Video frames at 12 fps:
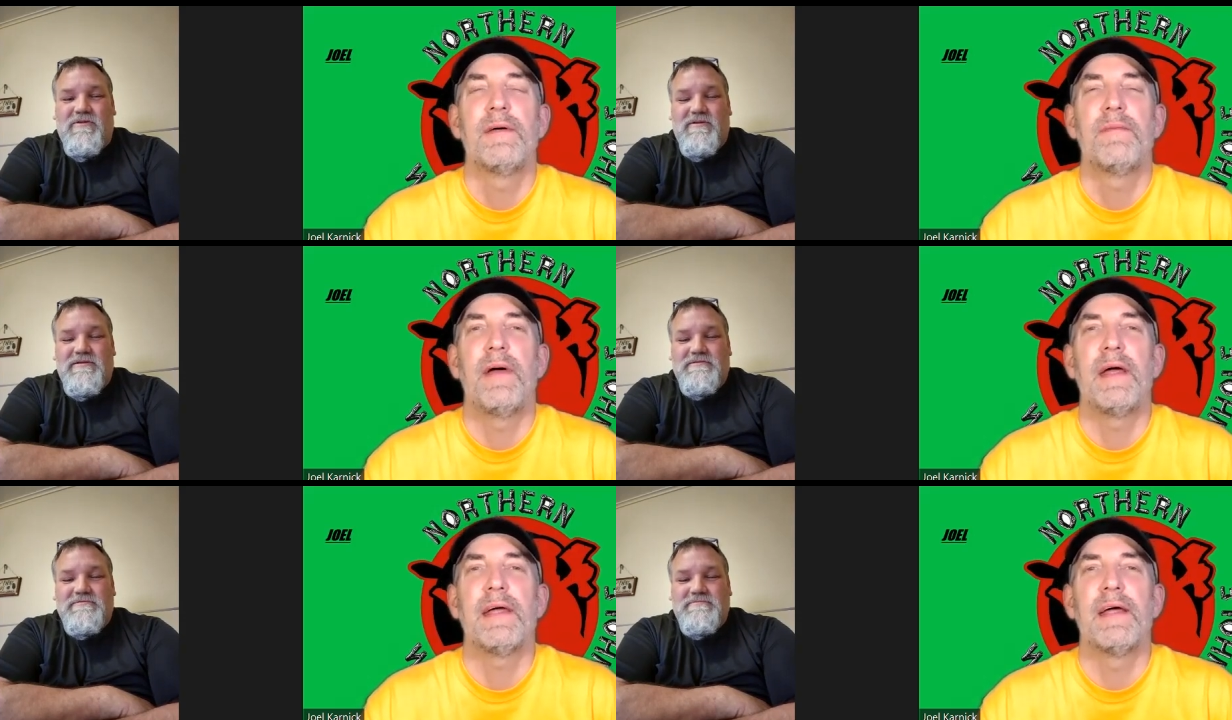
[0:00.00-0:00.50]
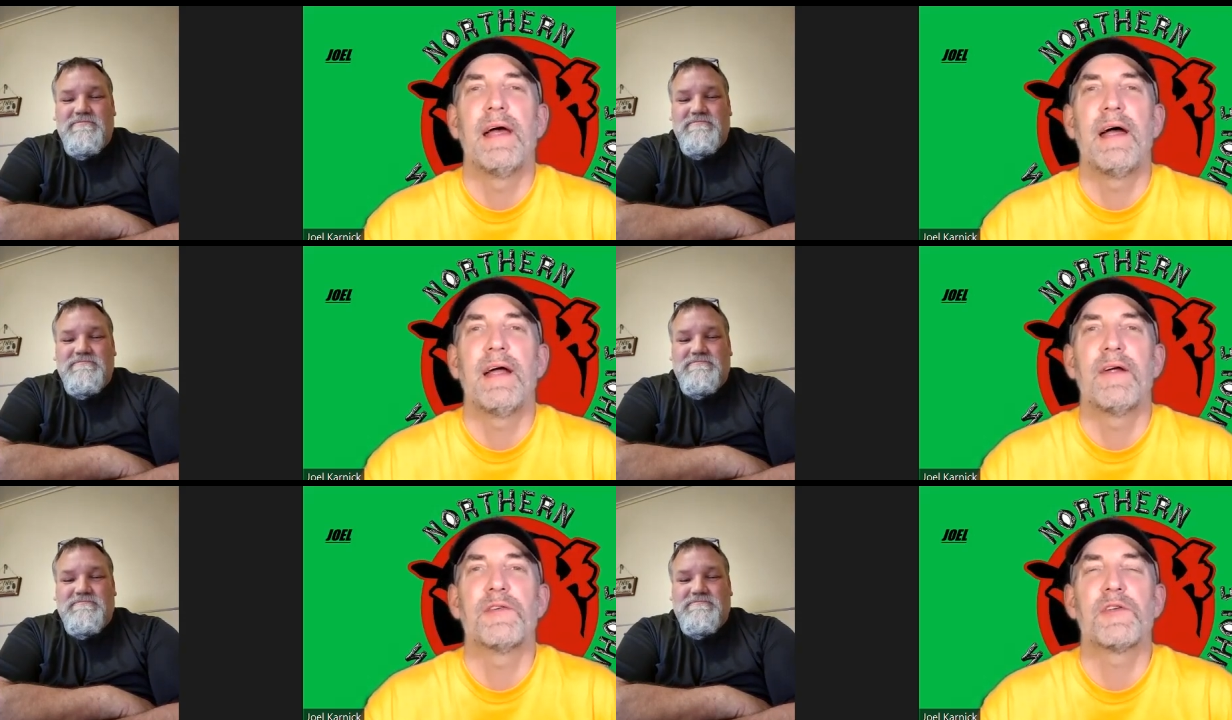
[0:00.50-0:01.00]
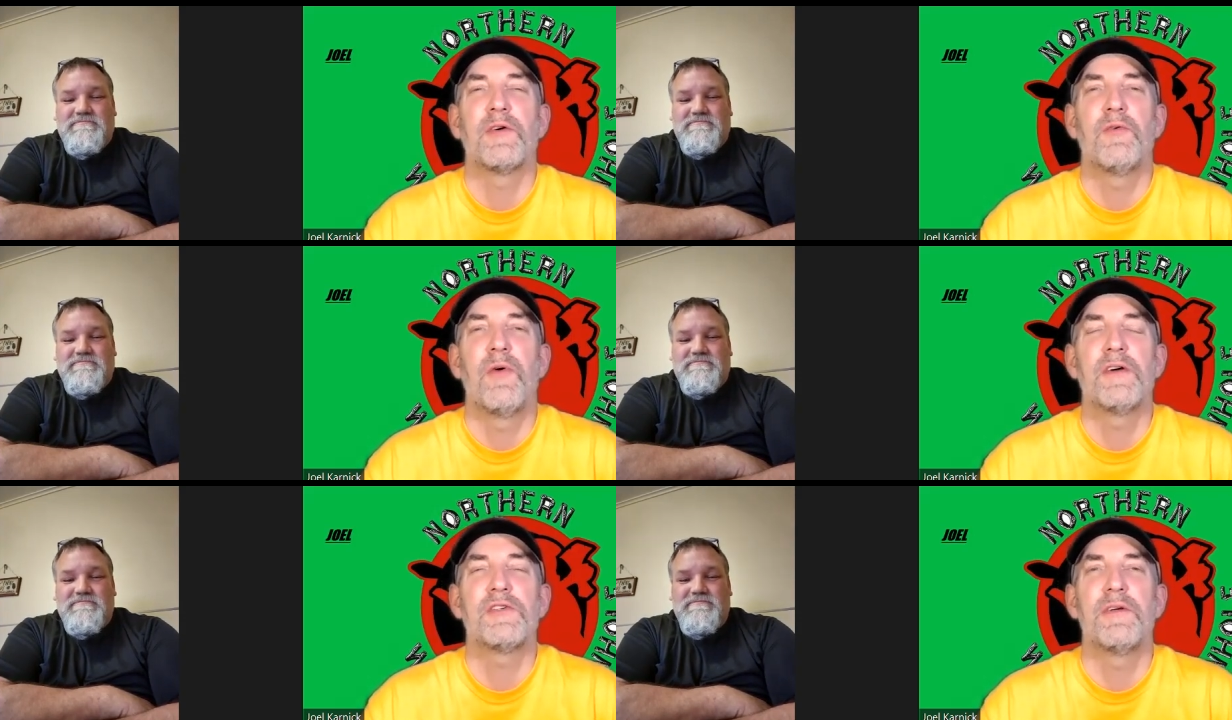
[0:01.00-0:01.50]
Speaker 1: Maggie Geiger is a
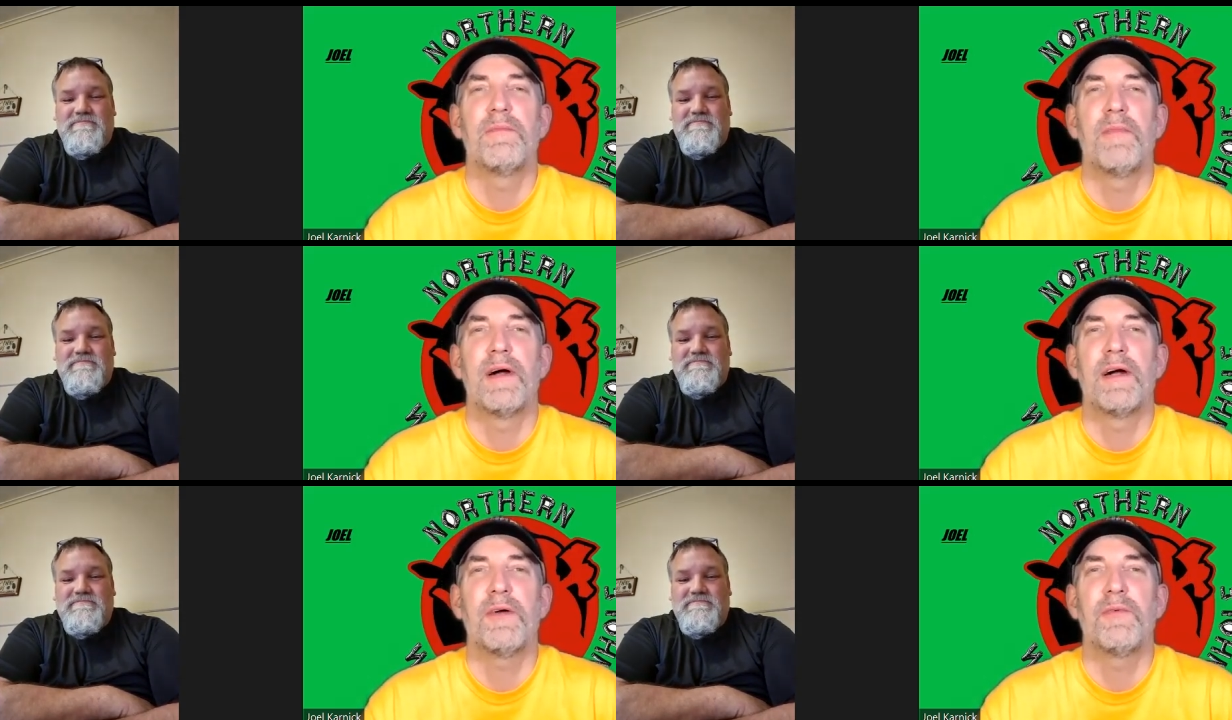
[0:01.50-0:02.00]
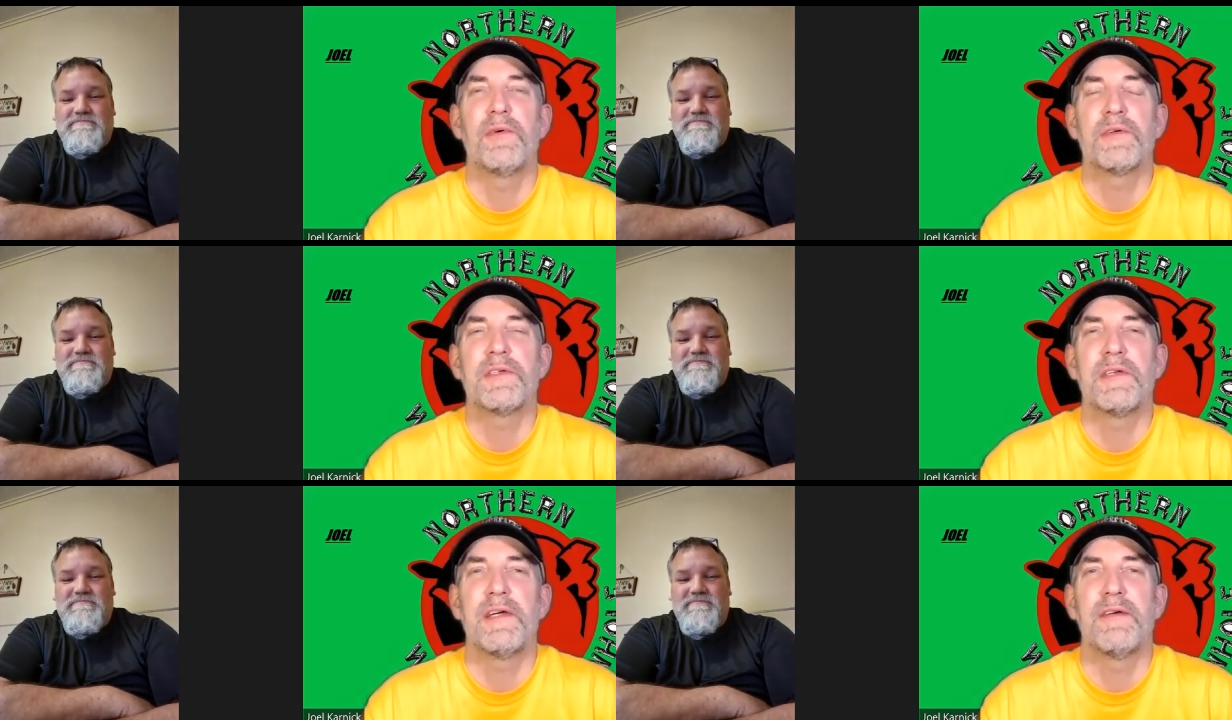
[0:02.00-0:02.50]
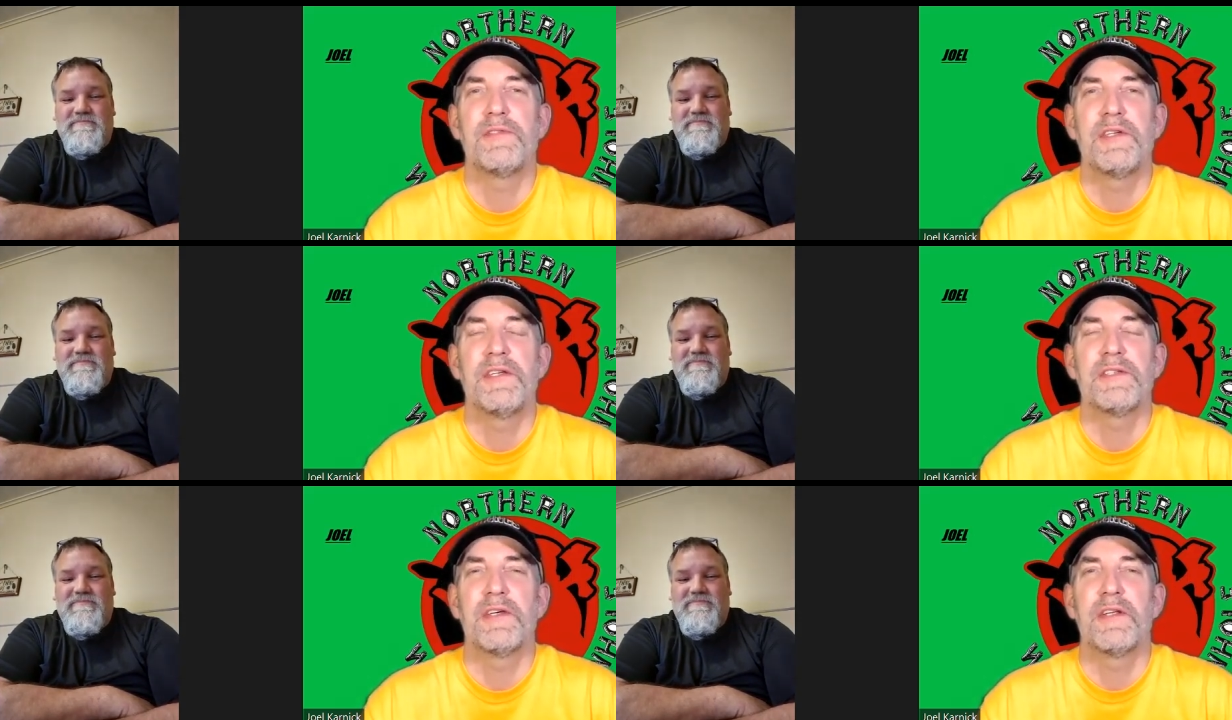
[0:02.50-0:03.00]
question mark. We'll see if
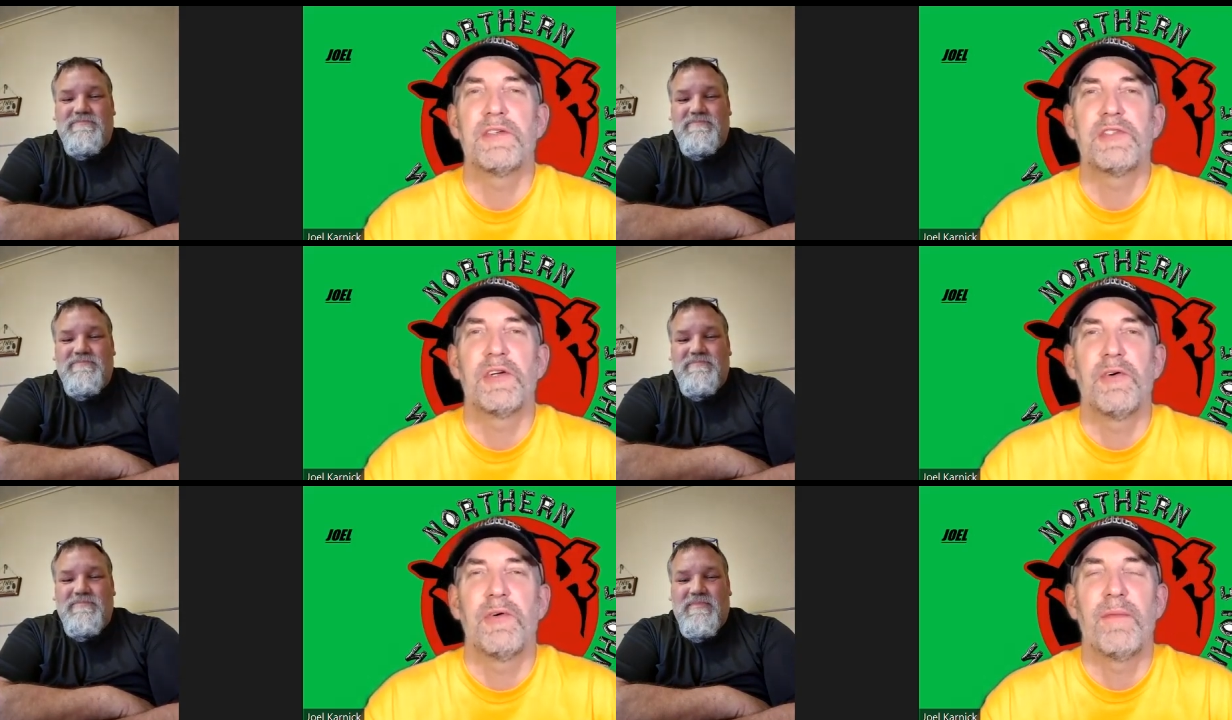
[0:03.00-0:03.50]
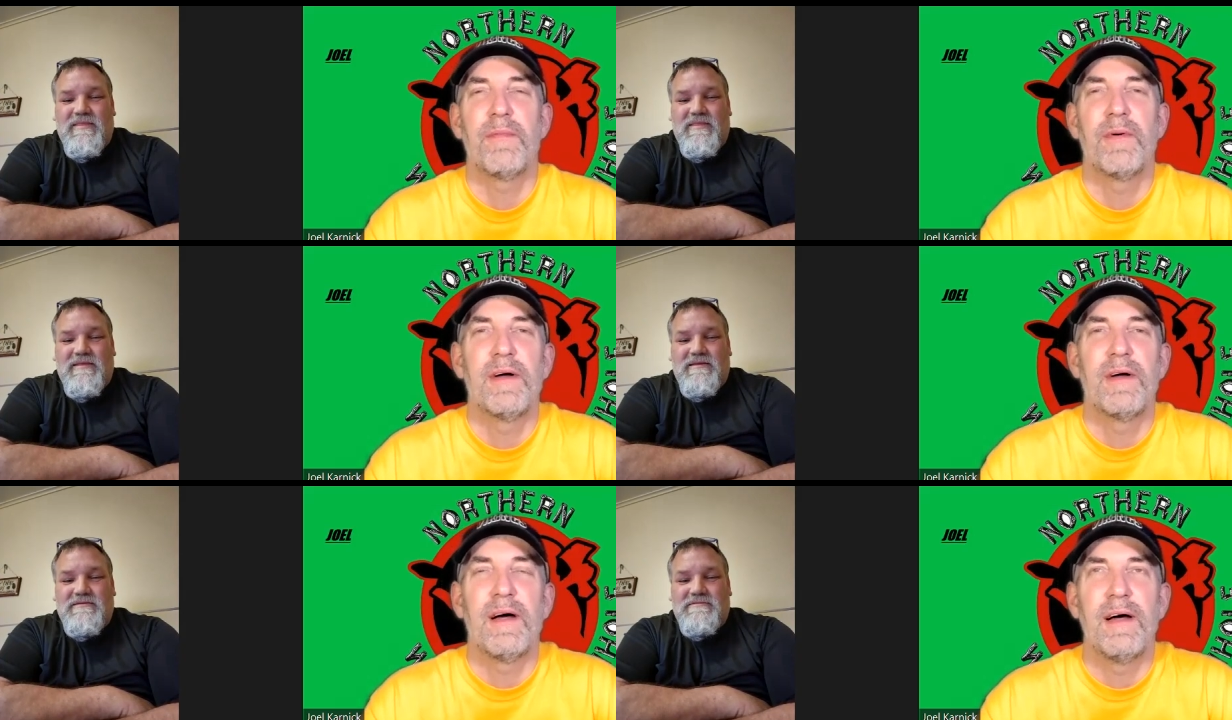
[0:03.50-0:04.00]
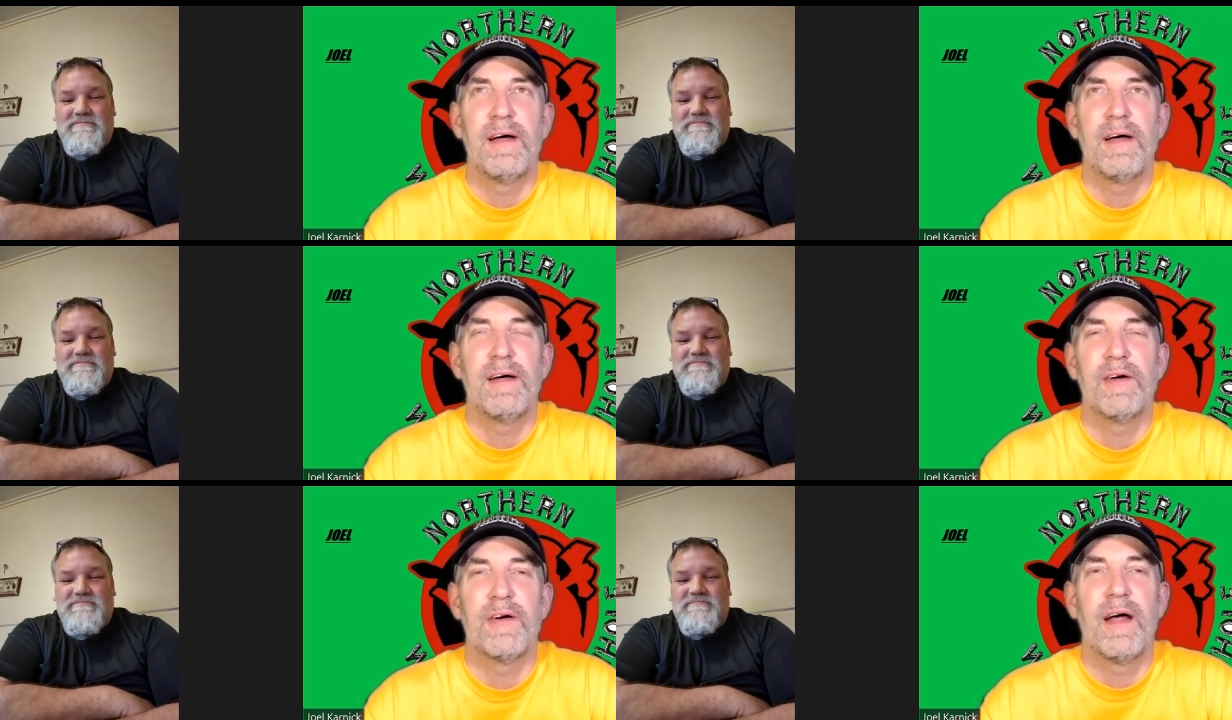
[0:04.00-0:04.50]
she's going to show up
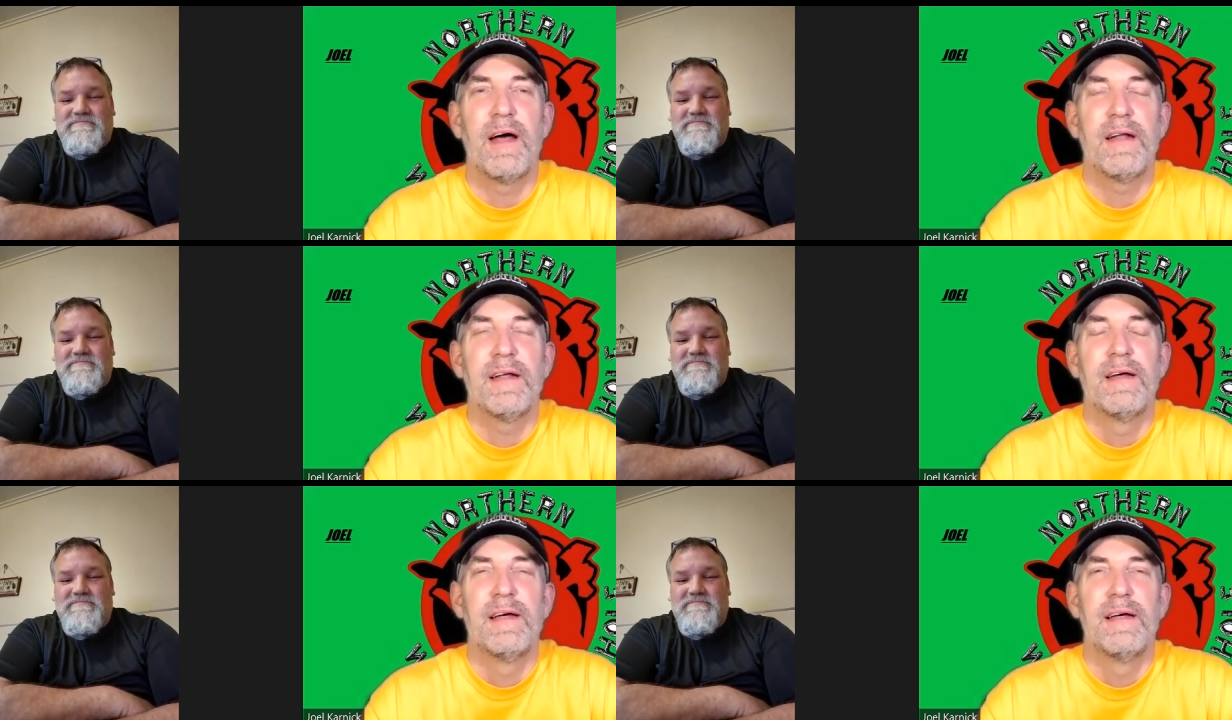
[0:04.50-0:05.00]
uh, or not.